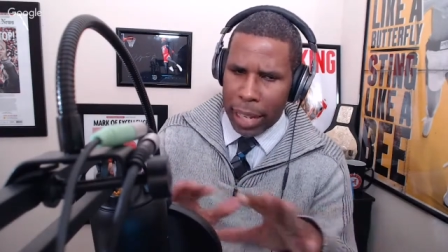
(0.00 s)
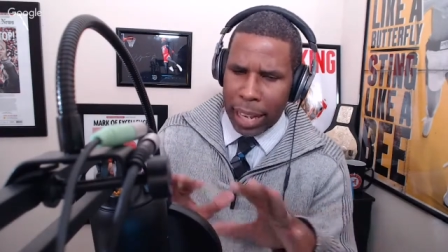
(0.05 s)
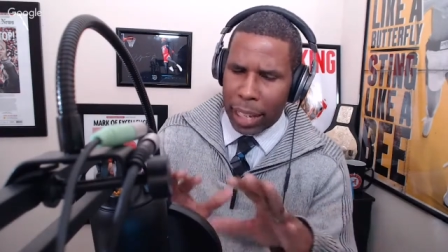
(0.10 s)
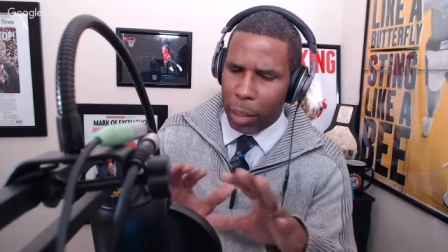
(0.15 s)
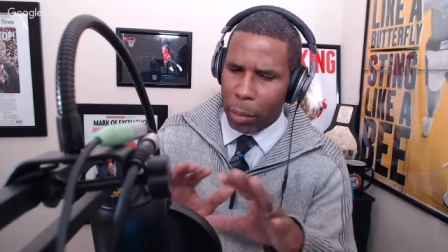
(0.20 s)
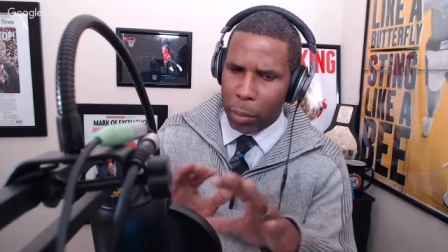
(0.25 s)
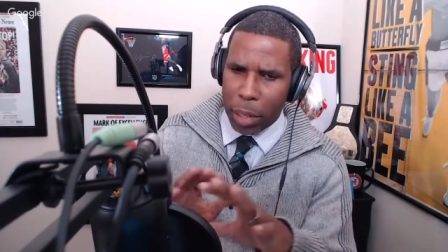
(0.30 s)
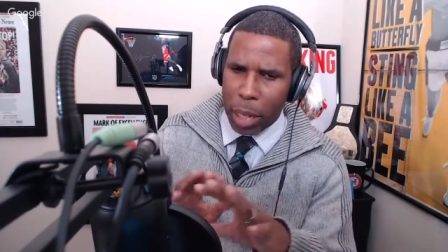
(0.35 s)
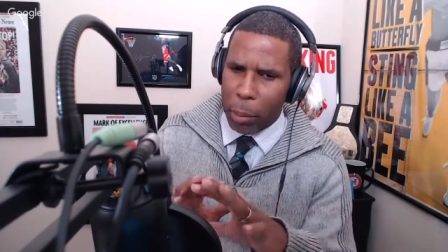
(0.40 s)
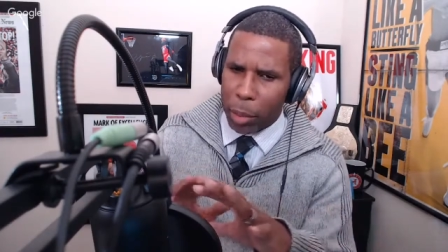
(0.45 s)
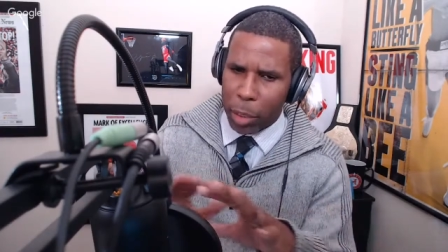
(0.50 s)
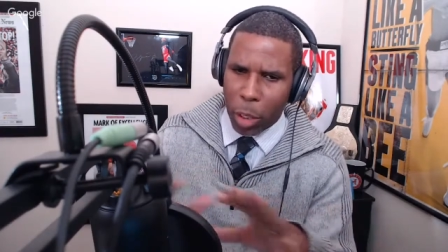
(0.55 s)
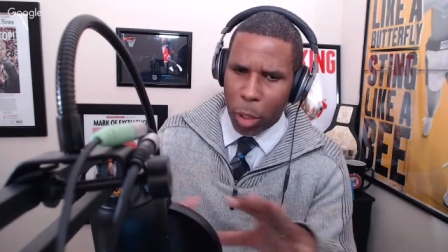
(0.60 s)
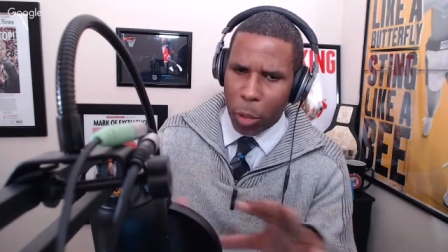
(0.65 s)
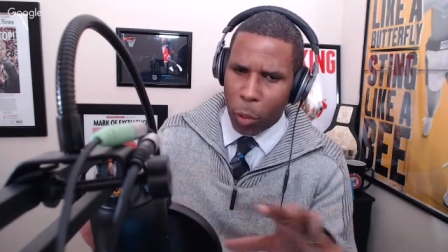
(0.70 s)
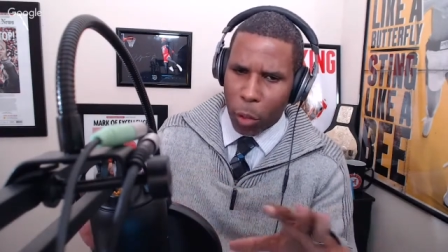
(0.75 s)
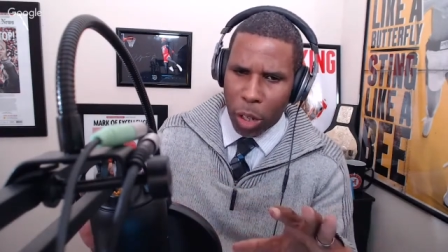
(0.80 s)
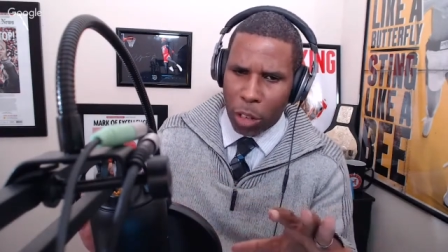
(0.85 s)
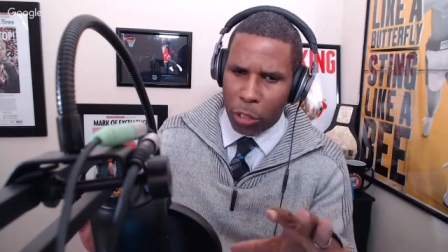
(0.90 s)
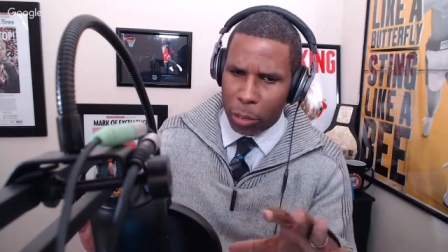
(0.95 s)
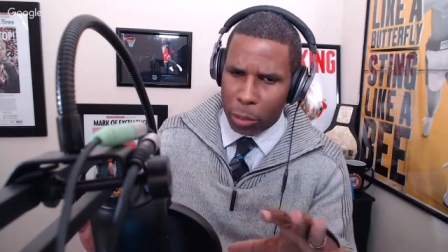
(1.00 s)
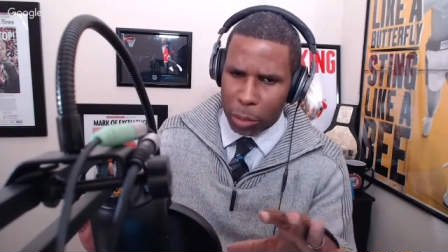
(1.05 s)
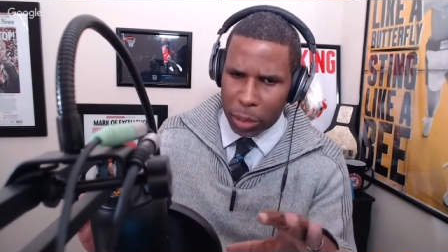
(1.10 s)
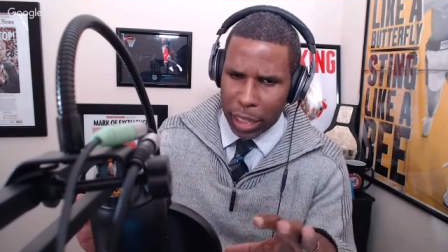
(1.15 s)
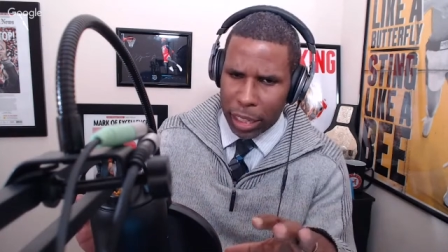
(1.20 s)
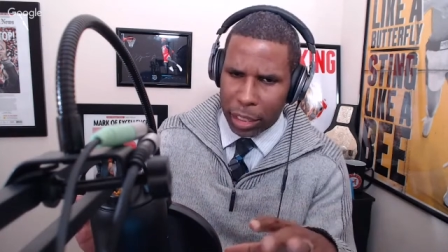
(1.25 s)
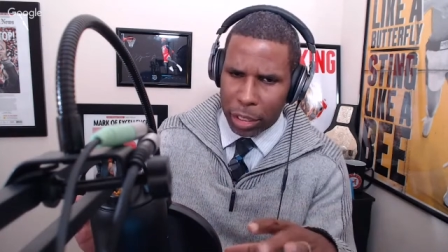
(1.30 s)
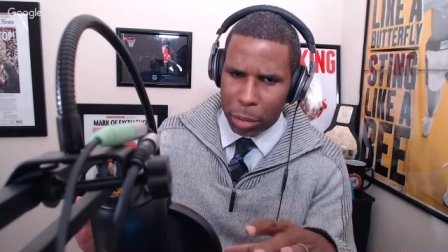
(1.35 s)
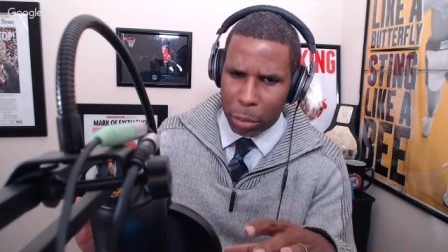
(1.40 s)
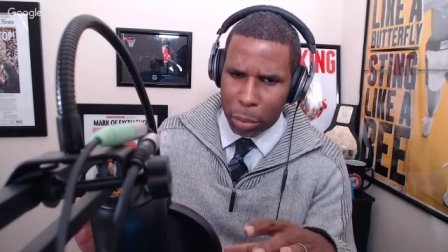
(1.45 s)
Alabama don't run from
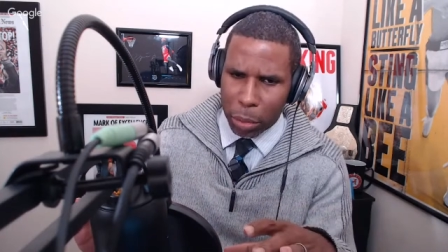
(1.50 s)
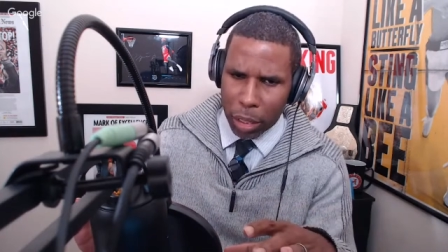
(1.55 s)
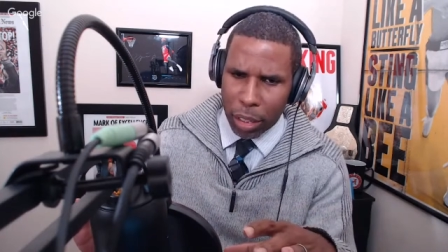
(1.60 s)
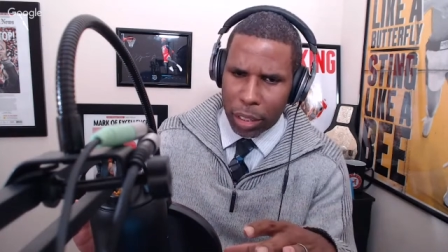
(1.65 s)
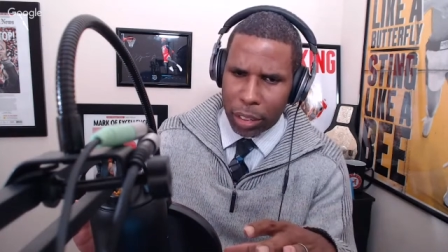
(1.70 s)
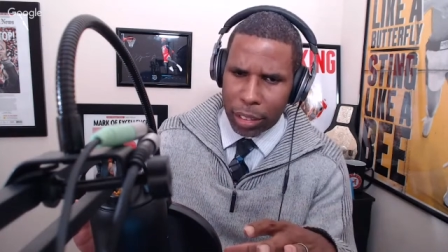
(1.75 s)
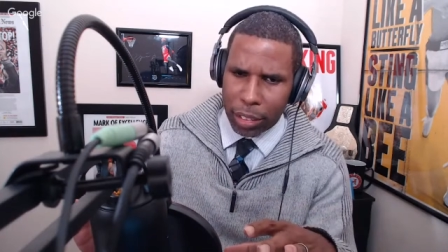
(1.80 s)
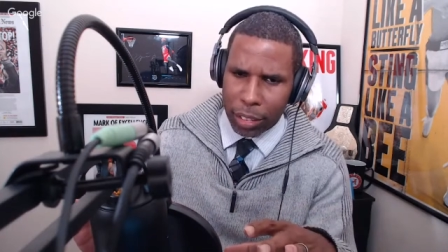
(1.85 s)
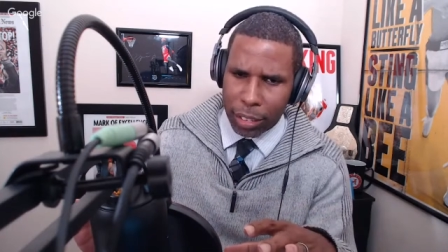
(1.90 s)
schedule, bro.